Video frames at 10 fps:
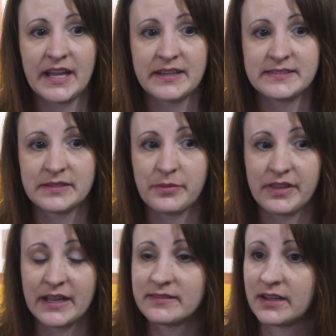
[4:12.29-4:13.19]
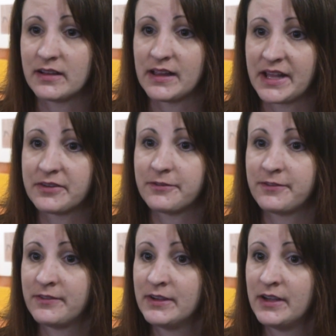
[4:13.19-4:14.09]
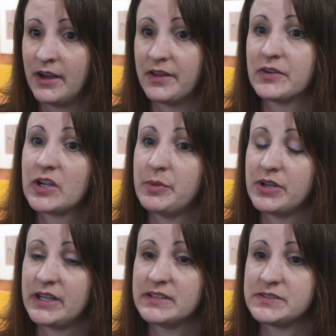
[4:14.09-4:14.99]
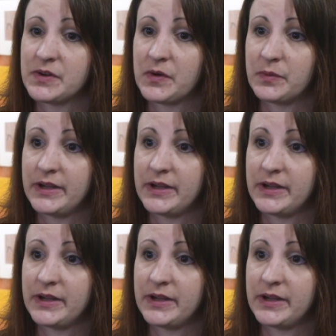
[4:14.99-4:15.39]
has some things that a lot of other communities don't.